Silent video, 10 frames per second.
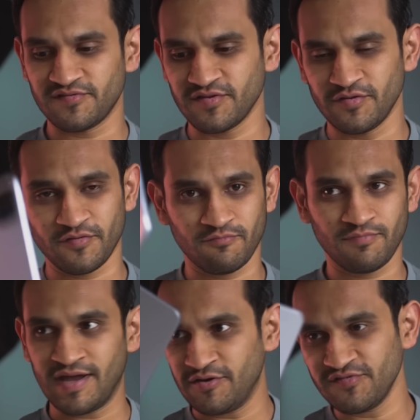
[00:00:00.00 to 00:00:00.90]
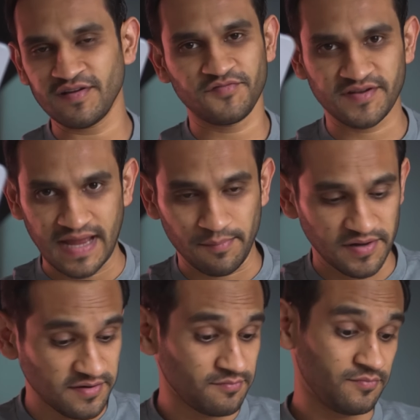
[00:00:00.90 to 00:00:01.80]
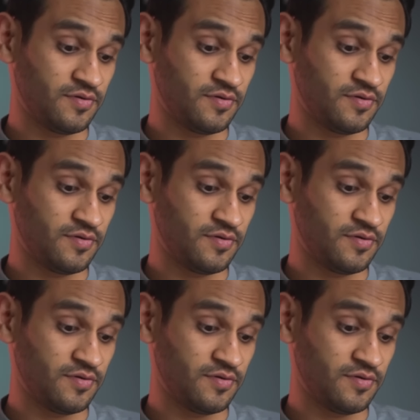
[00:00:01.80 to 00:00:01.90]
So you get yourself the tablet.